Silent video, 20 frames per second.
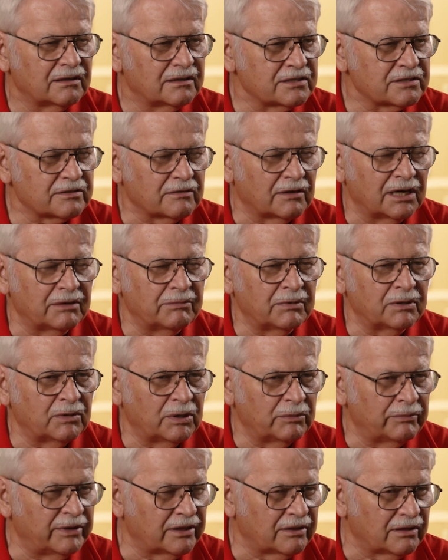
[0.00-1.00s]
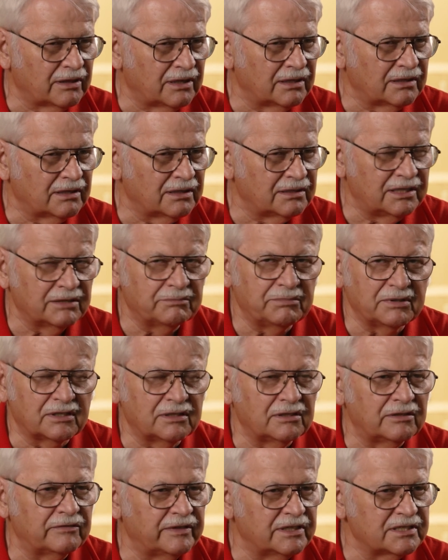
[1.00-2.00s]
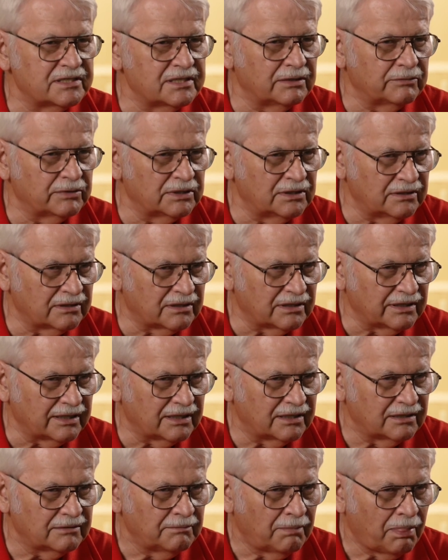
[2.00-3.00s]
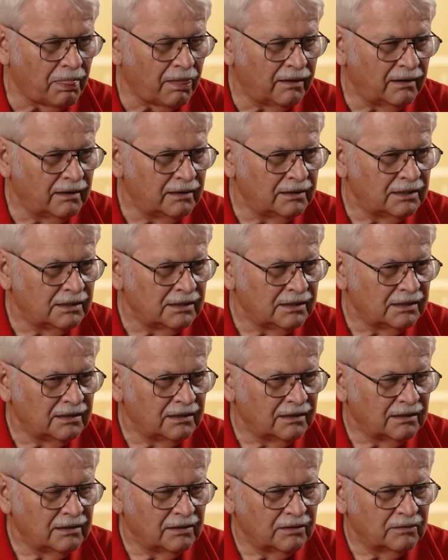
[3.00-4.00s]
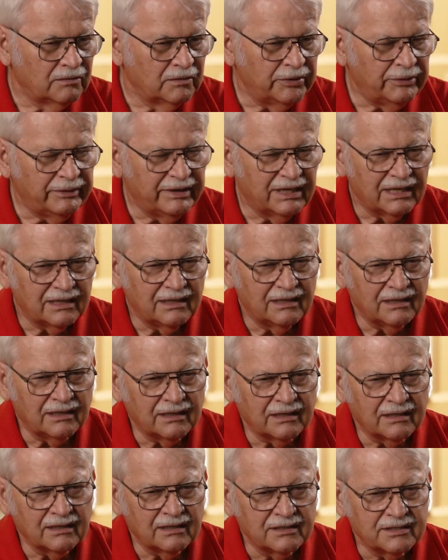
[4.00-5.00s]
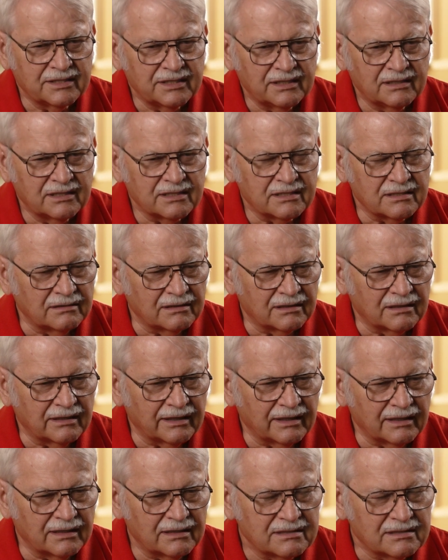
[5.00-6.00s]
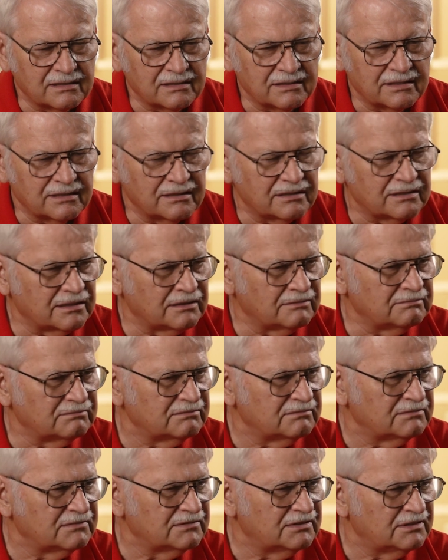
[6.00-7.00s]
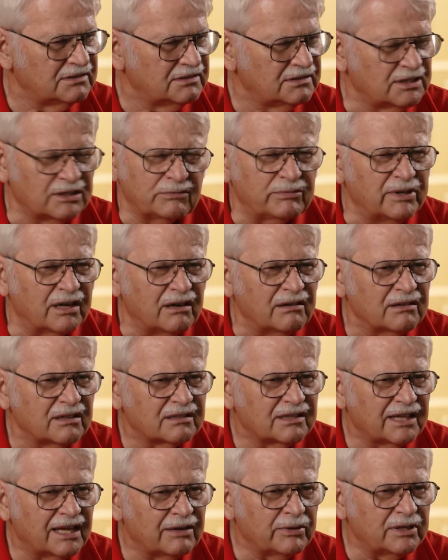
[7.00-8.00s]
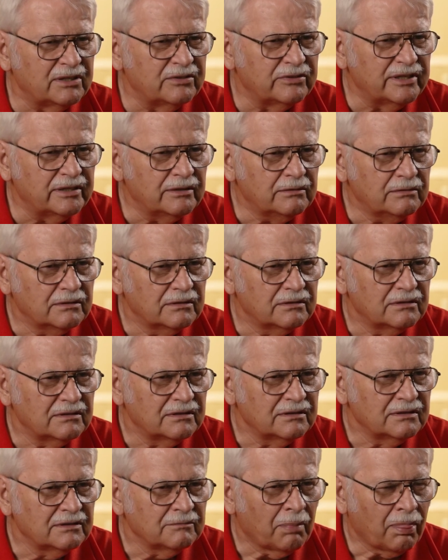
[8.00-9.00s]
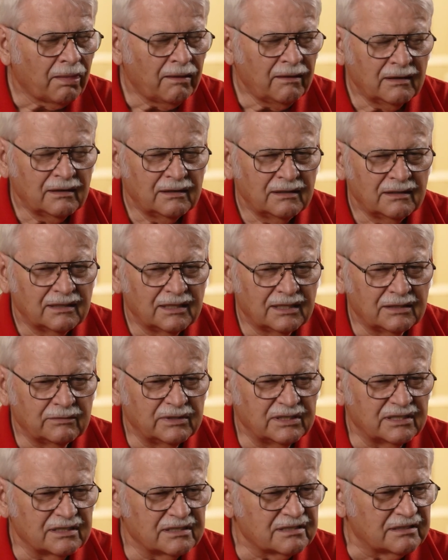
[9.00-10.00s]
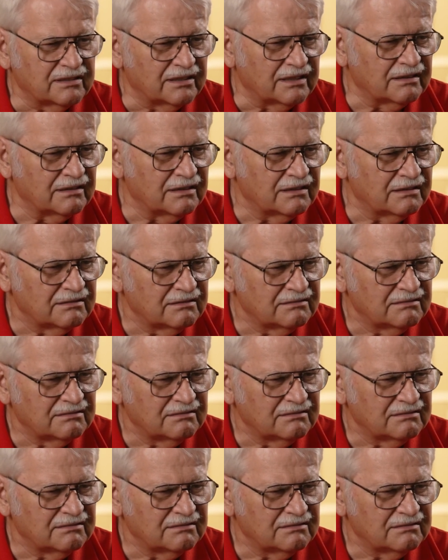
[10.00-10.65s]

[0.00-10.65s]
describing what we thought a typical VC would look like. When we got done, she just looked at us and she said, Don't we all look that way to you? And we just kind of